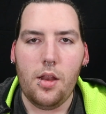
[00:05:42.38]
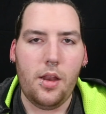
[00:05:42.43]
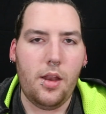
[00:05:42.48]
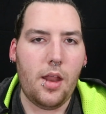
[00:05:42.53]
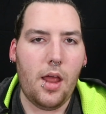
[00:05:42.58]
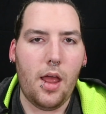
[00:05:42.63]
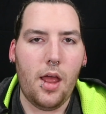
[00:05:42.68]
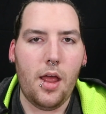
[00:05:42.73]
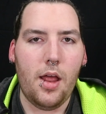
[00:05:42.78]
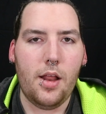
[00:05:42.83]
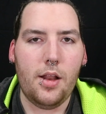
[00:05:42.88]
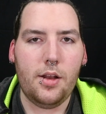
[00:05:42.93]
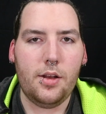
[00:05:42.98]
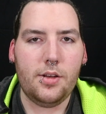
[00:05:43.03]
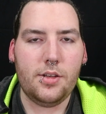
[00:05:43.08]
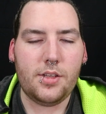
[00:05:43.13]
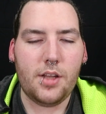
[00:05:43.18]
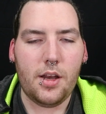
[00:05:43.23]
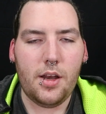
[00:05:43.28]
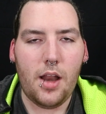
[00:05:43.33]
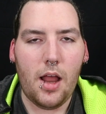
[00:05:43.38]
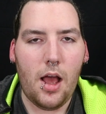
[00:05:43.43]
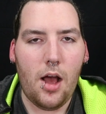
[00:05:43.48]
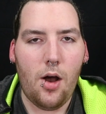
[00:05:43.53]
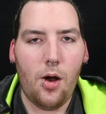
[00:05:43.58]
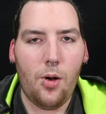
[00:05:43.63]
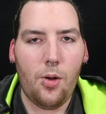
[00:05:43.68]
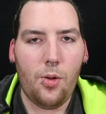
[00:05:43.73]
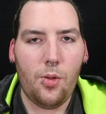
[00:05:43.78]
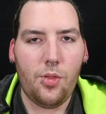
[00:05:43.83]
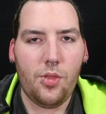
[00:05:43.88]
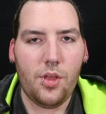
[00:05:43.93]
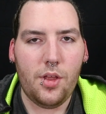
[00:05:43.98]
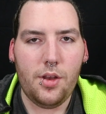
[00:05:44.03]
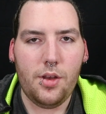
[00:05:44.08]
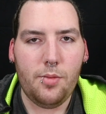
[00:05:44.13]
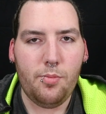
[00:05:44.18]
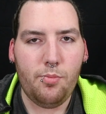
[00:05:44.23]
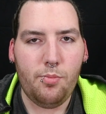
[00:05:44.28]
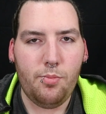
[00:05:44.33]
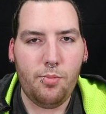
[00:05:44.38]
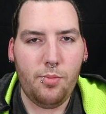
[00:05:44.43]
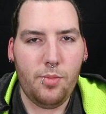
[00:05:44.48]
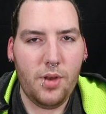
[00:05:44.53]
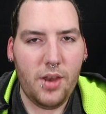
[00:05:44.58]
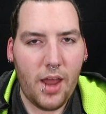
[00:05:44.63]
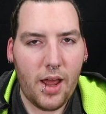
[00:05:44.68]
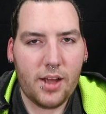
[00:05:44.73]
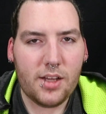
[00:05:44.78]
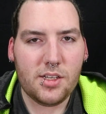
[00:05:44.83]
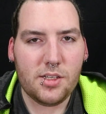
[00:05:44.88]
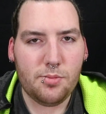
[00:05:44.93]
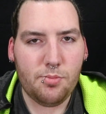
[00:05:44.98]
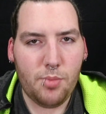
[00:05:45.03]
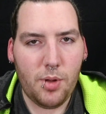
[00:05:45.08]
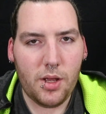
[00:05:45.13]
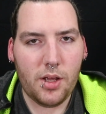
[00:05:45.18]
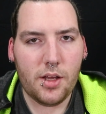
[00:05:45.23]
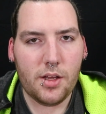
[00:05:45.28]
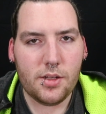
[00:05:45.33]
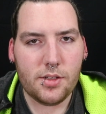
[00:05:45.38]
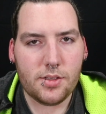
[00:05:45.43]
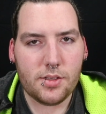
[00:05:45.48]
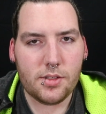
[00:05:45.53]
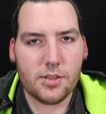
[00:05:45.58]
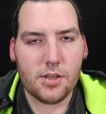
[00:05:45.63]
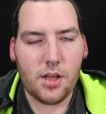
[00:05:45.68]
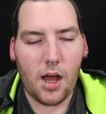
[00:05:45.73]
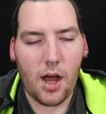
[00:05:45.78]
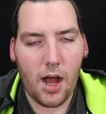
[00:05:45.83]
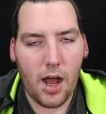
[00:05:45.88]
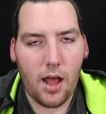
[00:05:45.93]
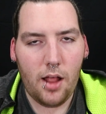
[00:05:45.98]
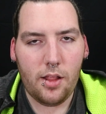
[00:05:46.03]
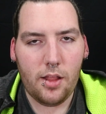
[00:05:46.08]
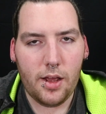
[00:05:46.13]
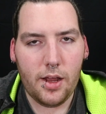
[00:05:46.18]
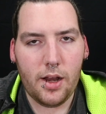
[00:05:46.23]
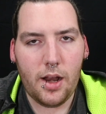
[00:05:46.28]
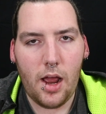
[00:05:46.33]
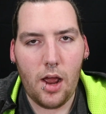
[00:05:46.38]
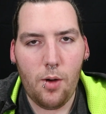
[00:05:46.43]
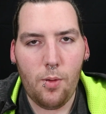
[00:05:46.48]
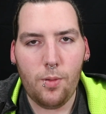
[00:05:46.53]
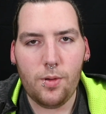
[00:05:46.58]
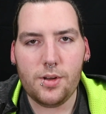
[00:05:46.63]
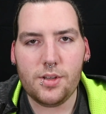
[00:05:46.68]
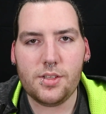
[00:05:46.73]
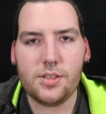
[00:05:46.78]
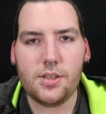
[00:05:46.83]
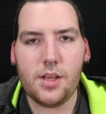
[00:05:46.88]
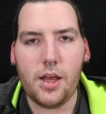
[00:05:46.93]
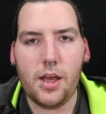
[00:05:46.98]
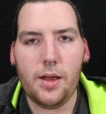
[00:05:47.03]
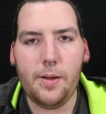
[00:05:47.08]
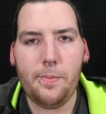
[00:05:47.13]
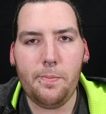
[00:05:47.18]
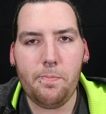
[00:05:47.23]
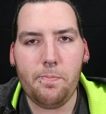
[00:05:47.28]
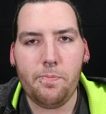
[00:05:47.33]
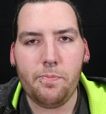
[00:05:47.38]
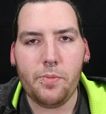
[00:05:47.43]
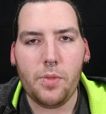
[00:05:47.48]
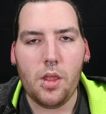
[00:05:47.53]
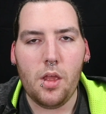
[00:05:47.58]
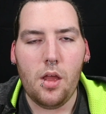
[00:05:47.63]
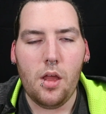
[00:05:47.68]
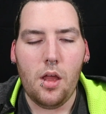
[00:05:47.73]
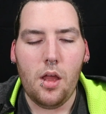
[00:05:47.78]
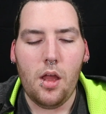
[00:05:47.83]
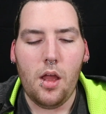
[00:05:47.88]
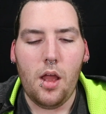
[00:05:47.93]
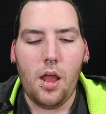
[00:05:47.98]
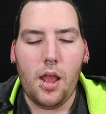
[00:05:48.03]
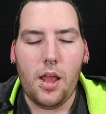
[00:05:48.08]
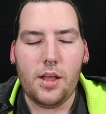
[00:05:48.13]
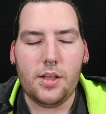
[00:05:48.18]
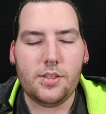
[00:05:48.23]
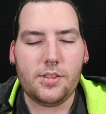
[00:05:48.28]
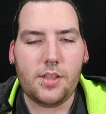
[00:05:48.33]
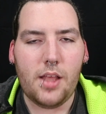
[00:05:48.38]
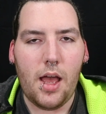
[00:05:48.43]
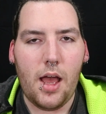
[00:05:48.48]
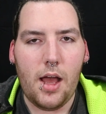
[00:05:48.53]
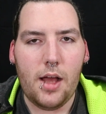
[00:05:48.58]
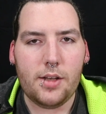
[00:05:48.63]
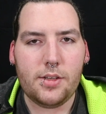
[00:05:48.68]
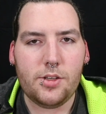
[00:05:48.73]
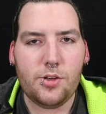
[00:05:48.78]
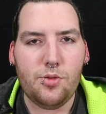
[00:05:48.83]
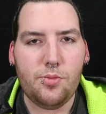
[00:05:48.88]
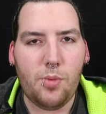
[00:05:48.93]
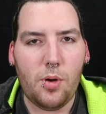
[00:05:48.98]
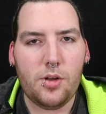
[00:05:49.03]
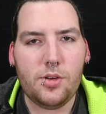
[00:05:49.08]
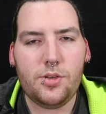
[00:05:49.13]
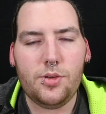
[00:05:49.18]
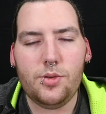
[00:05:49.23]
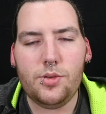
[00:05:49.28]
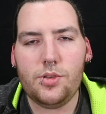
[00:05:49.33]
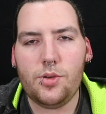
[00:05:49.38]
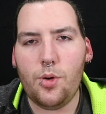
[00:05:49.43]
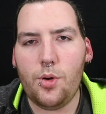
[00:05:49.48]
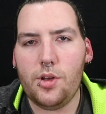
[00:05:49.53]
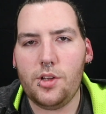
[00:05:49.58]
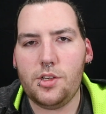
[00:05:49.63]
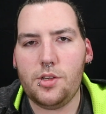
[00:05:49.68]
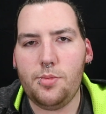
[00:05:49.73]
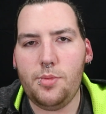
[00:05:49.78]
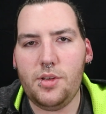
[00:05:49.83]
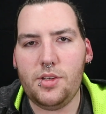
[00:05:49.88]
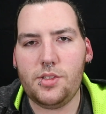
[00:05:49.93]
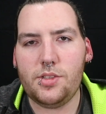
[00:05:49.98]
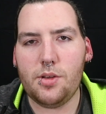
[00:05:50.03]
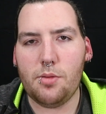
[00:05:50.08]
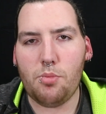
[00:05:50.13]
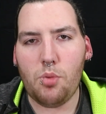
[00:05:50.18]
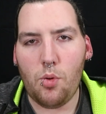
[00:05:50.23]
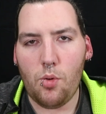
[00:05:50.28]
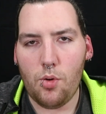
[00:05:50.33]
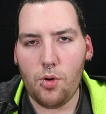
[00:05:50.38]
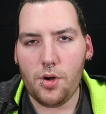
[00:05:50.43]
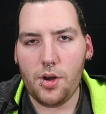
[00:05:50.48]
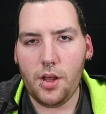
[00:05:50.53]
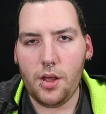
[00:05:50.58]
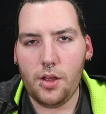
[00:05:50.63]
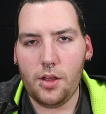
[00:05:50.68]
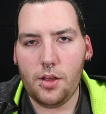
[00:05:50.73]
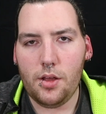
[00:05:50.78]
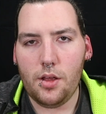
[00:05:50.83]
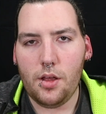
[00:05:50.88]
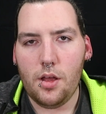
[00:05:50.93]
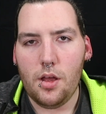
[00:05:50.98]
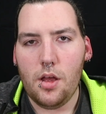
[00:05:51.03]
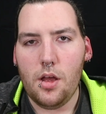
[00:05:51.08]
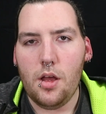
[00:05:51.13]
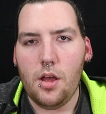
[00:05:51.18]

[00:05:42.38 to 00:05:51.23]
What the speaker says: And now the next biggest highlight I want to say is that Ubuntu is going to be supporting